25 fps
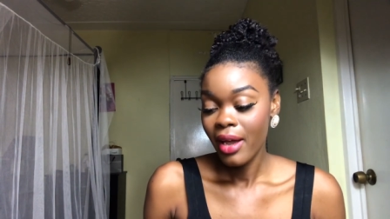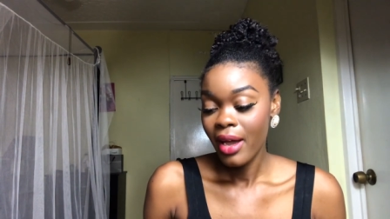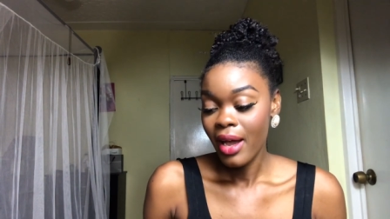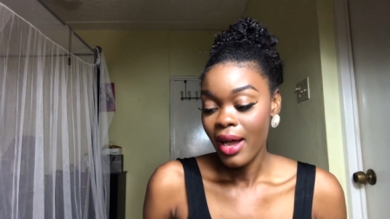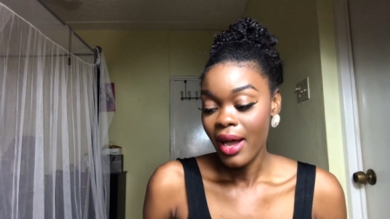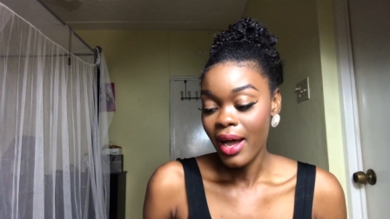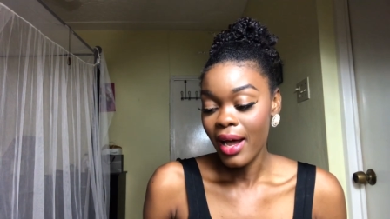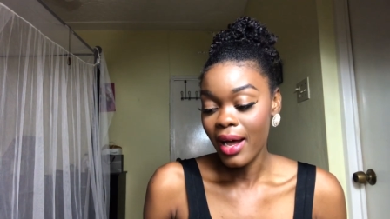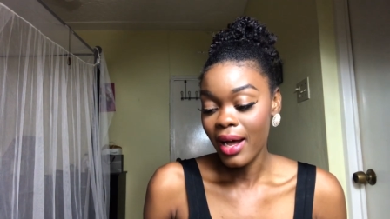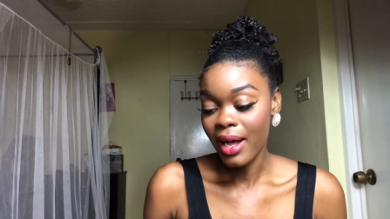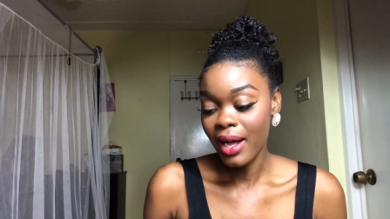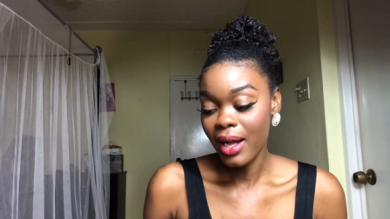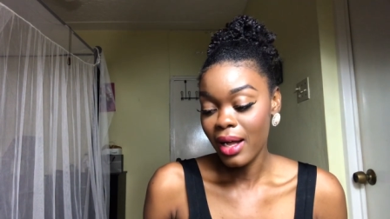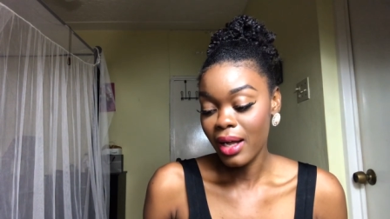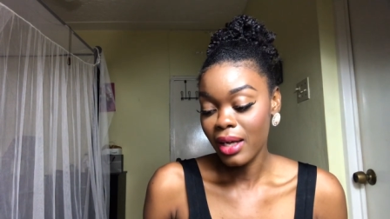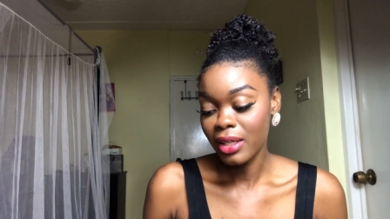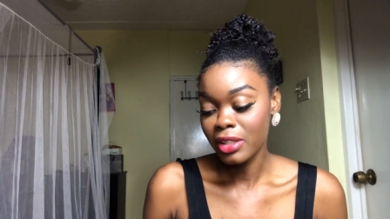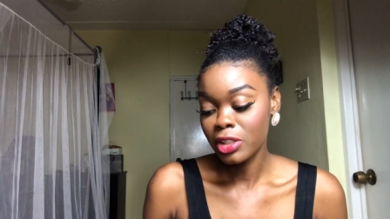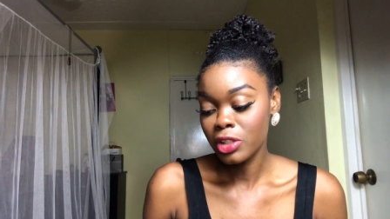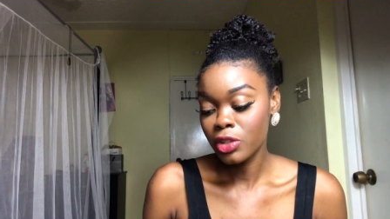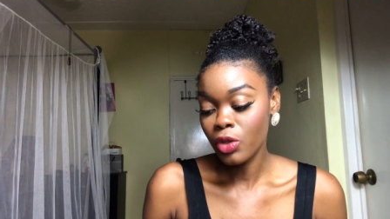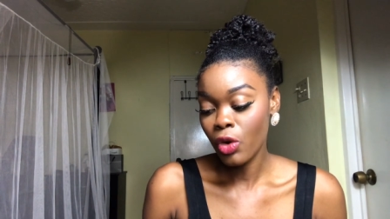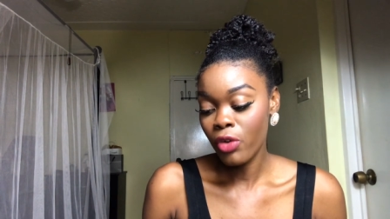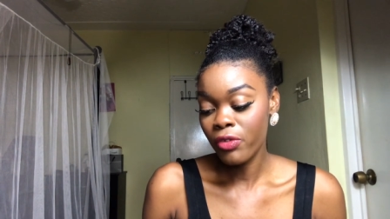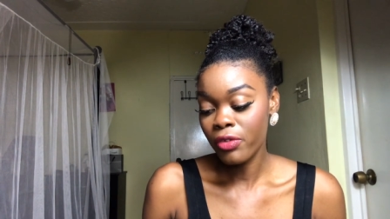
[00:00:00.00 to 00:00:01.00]
Uh,
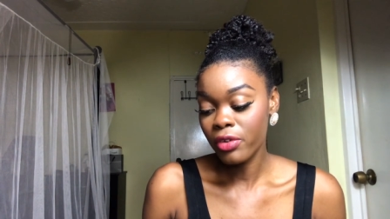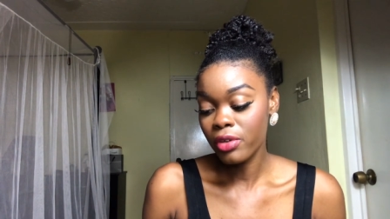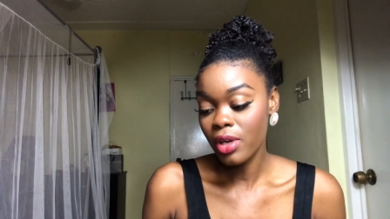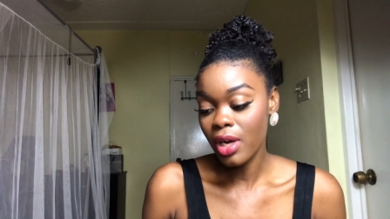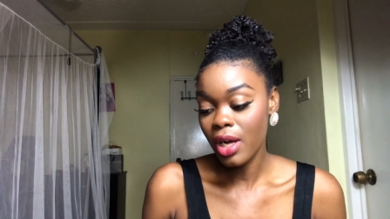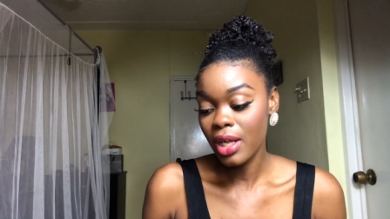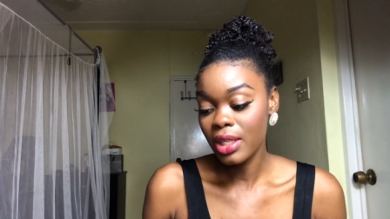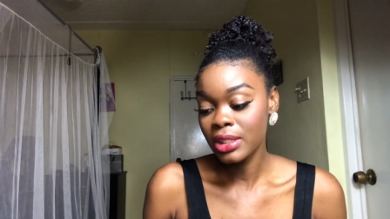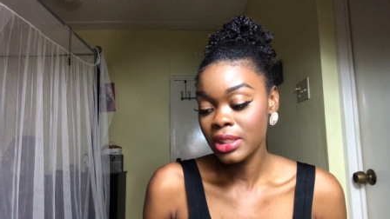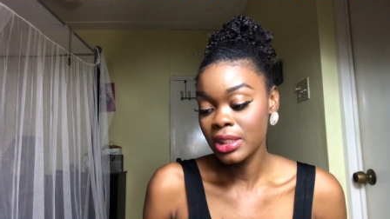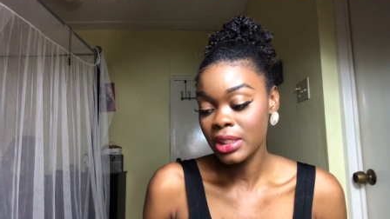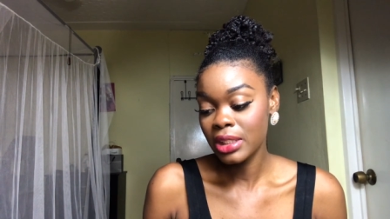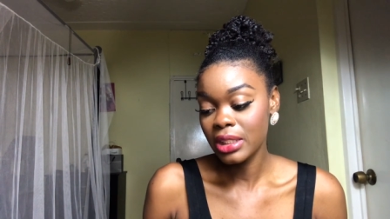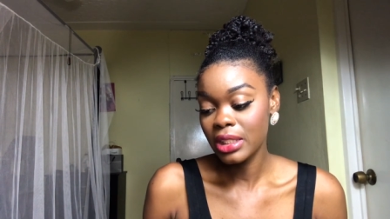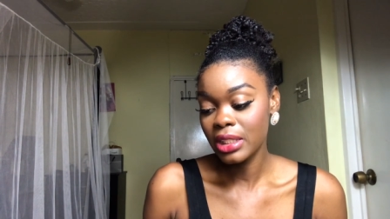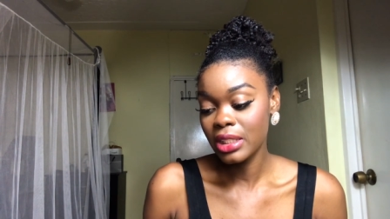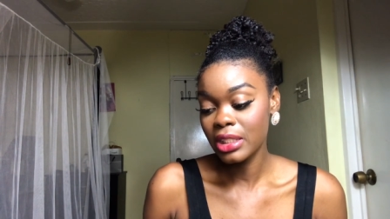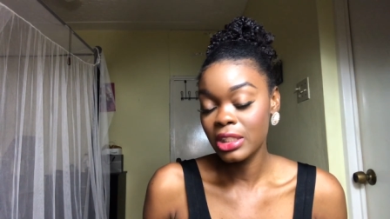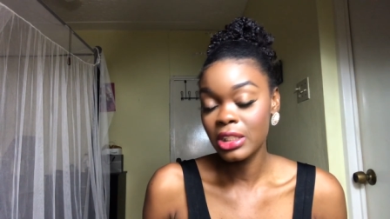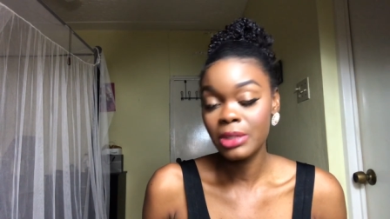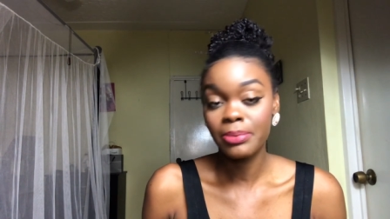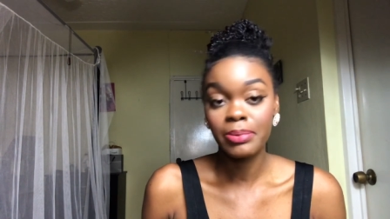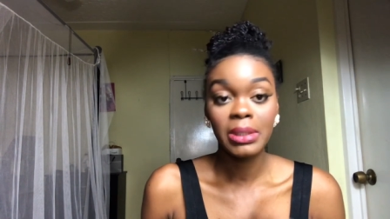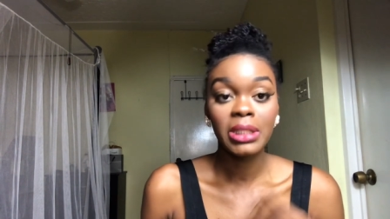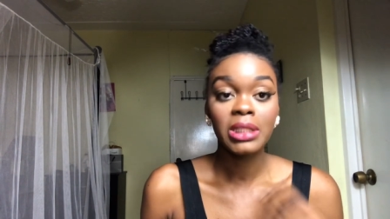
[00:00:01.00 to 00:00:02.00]
she, overall she
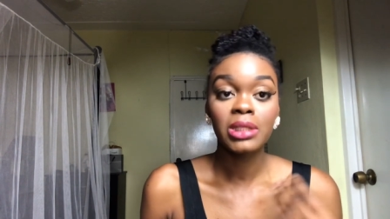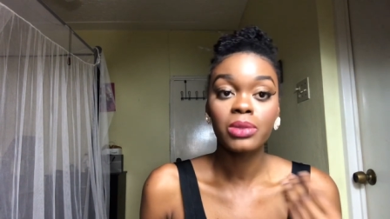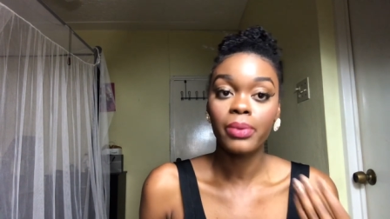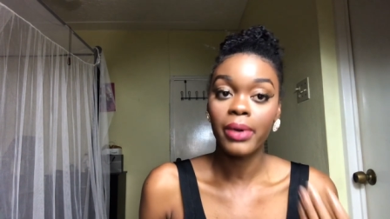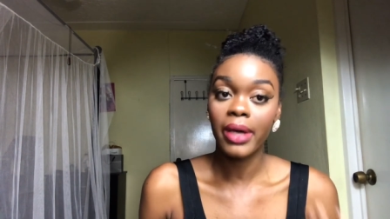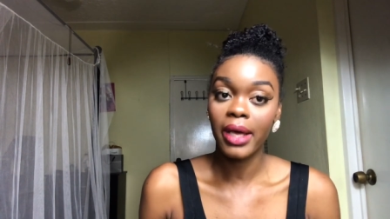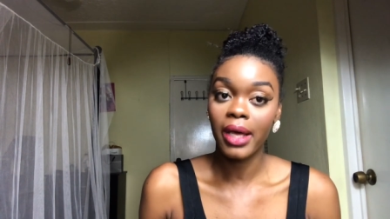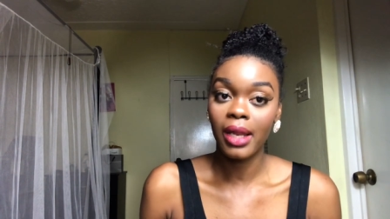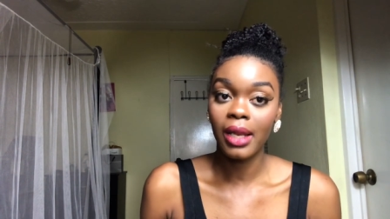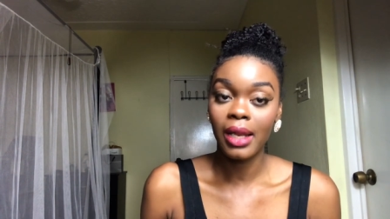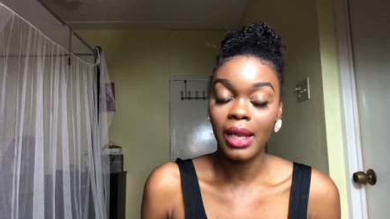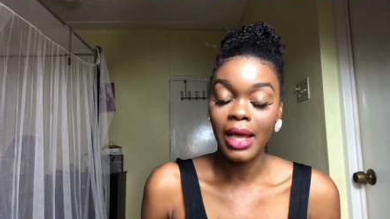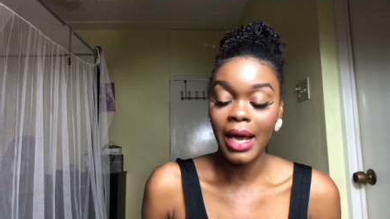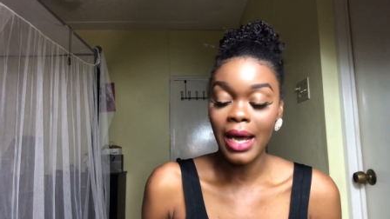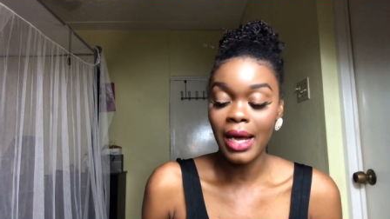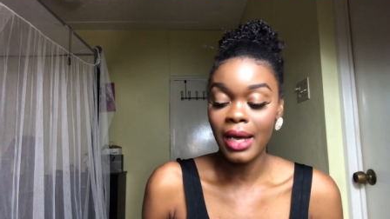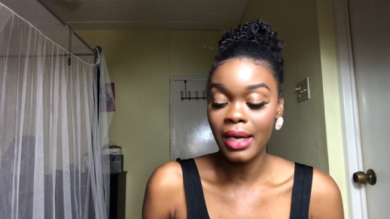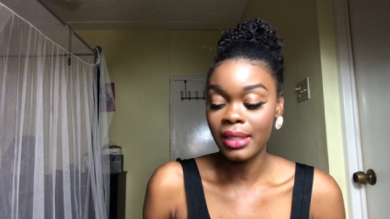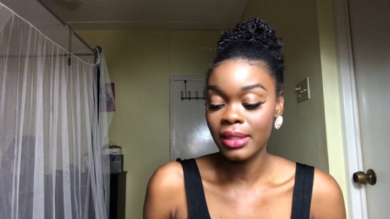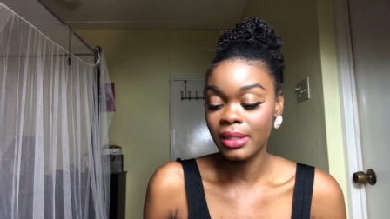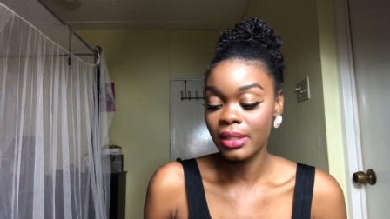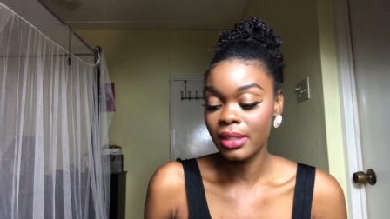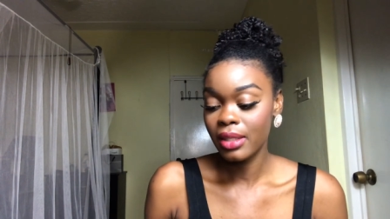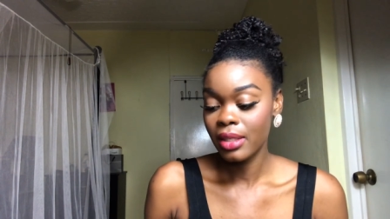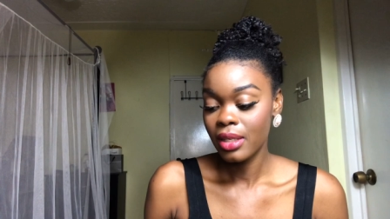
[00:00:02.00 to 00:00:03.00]
speaks well,
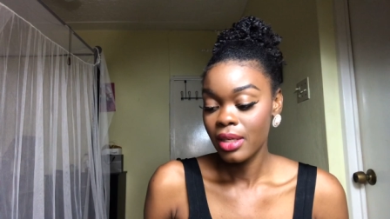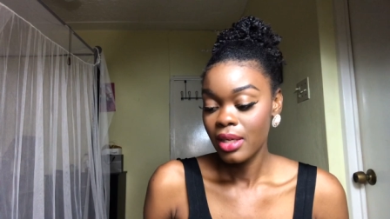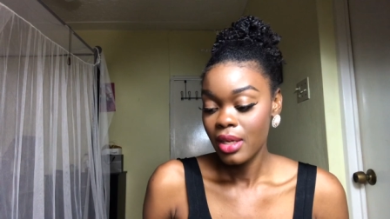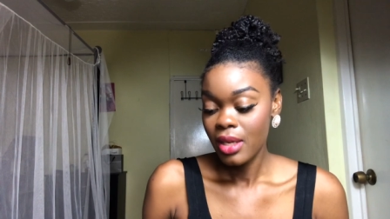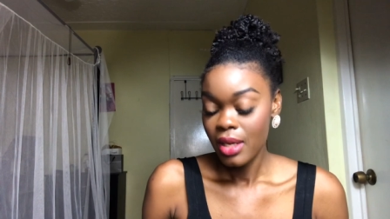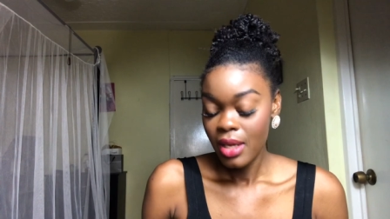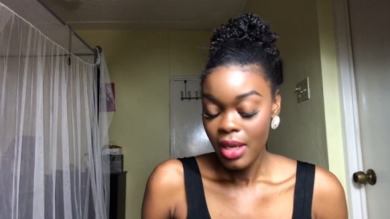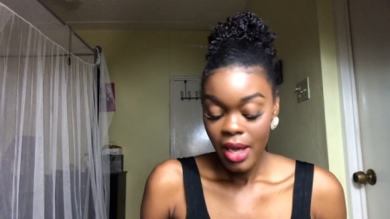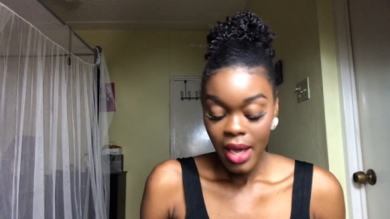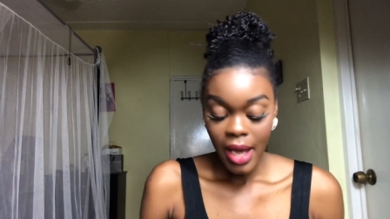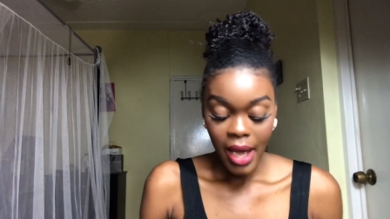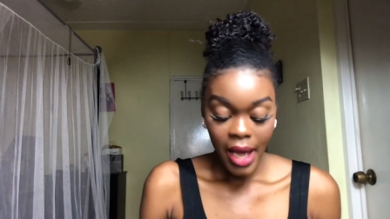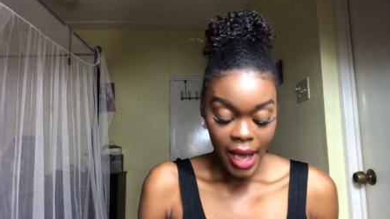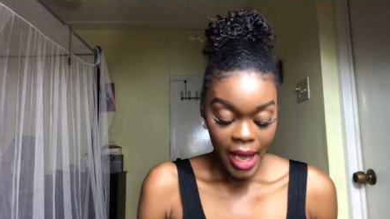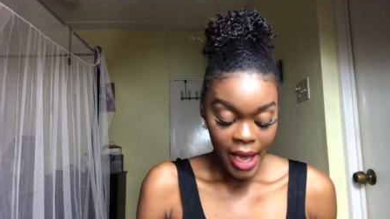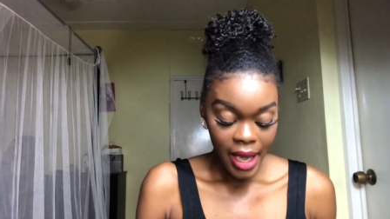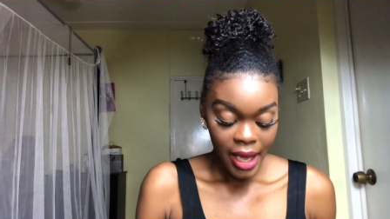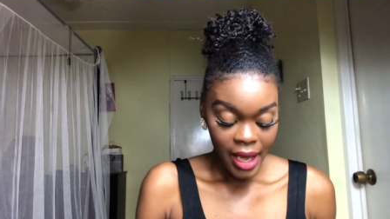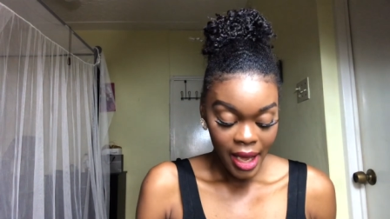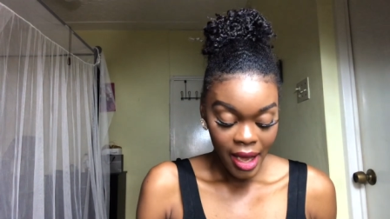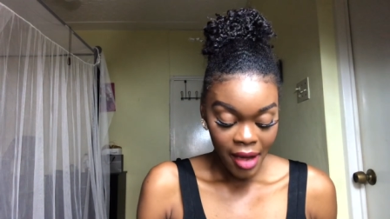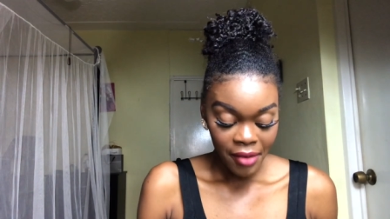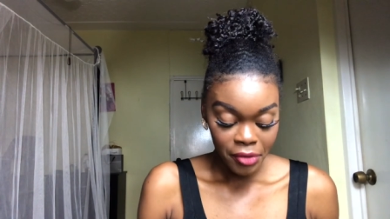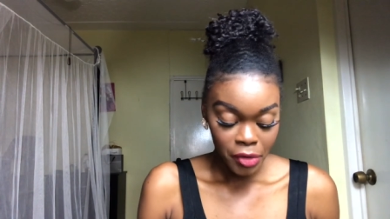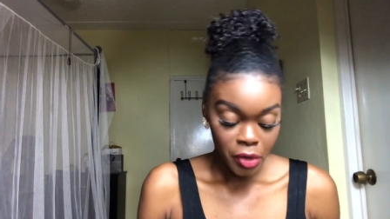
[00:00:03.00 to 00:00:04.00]
and I
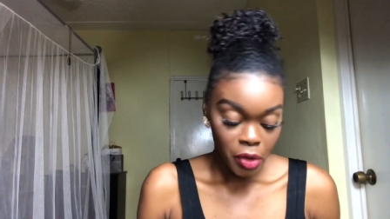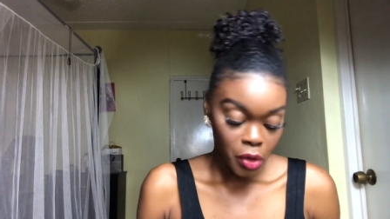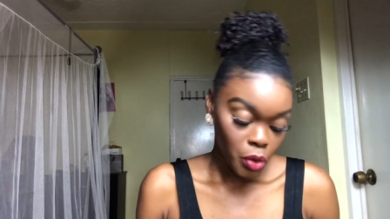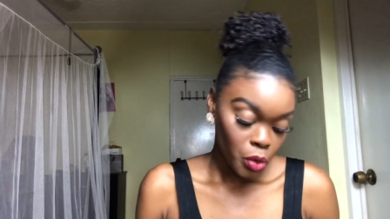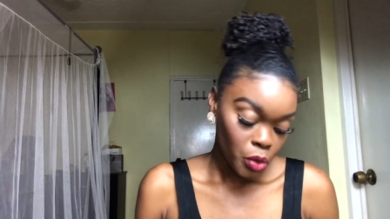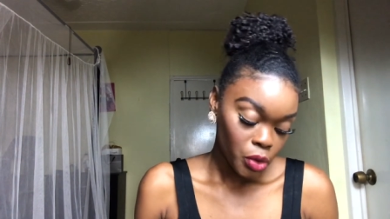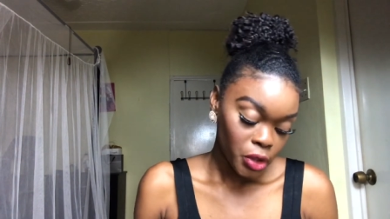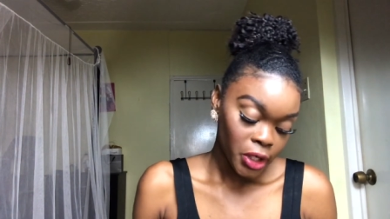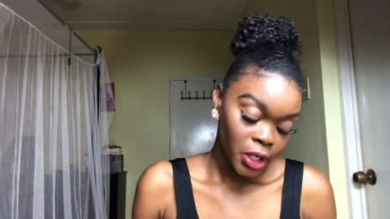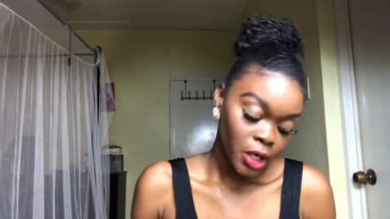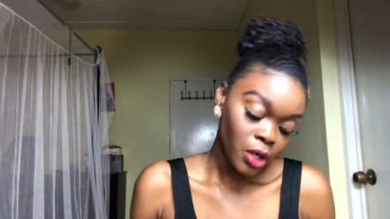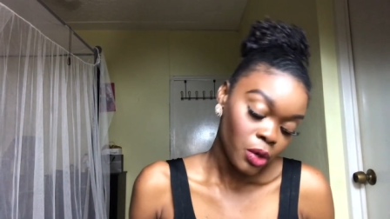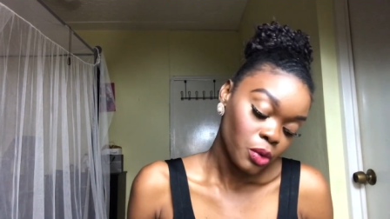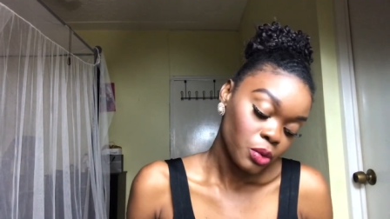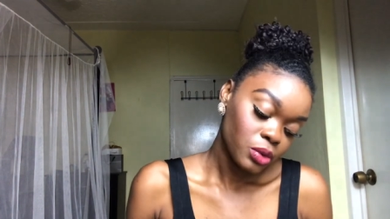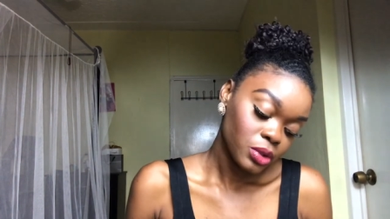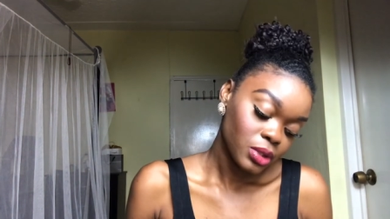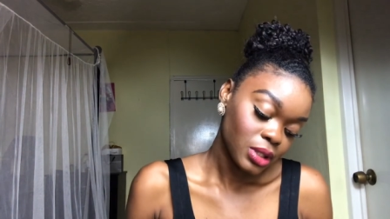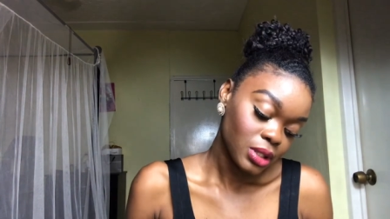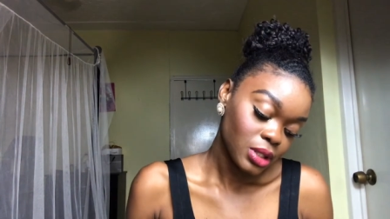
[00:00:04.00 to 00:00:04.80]
have no doubt